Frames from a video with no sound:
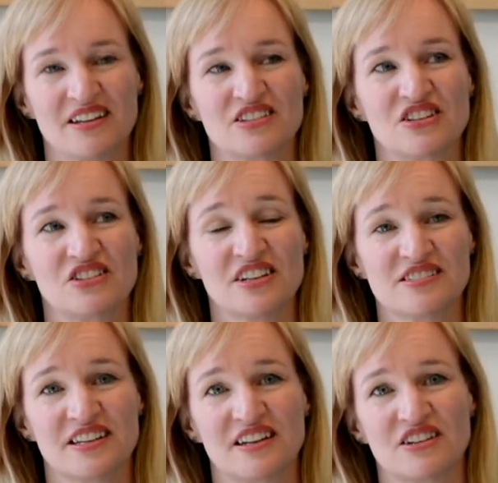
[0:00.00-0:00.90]
to
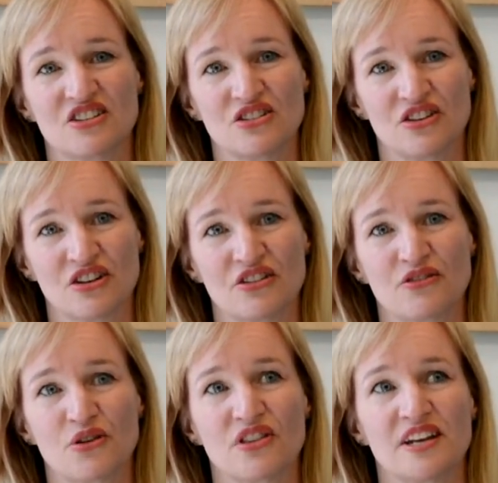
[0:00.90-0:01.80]
listen and to look
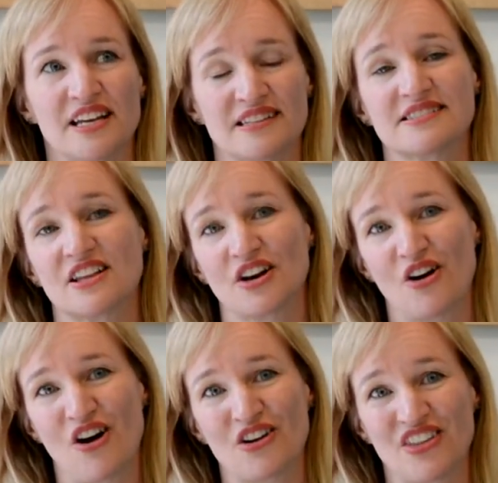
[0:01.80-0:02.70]
for the needs that
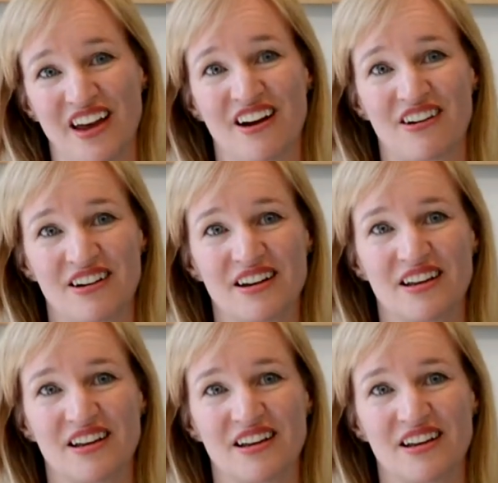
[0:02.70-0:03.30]
are there